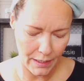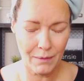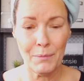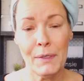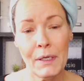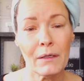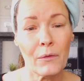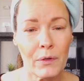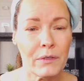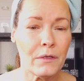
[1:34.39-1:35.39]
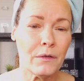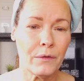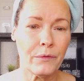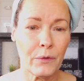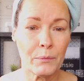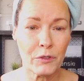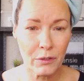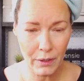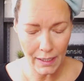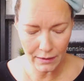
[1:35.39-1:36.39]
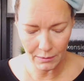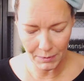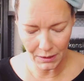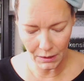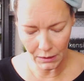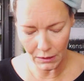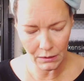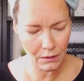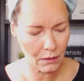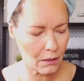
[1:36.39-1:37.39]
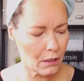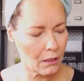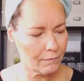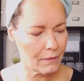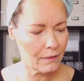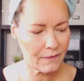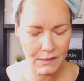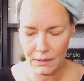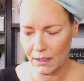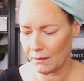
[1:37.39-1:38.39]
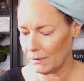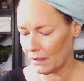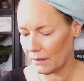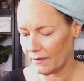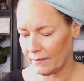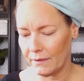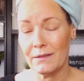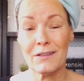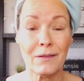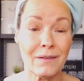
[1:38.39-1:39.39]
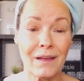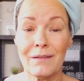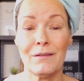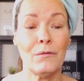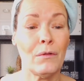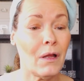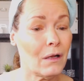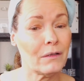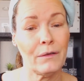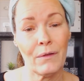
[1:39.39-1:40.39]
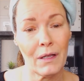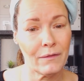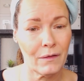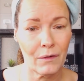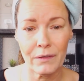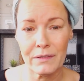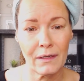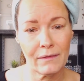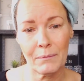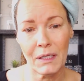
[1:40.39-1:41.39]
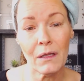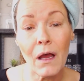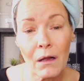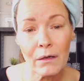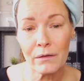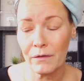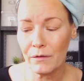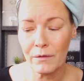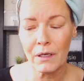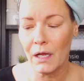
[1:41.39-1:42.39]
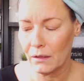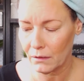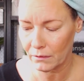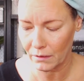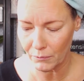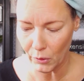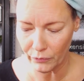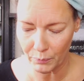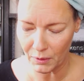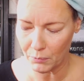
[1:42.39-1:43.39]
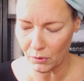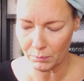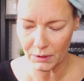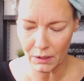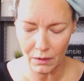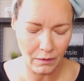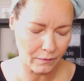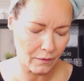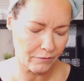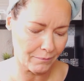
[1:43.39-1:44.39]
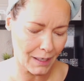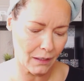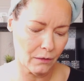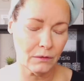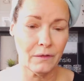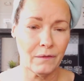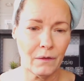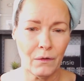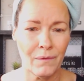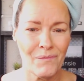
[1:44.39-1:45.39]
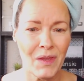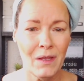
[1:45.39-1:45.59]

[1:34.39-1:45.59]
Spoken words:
I am not going to do scripture at the beginning of this today because it just takes too long. You guys know it takes me longer to do an eye look than most people because of my illness. So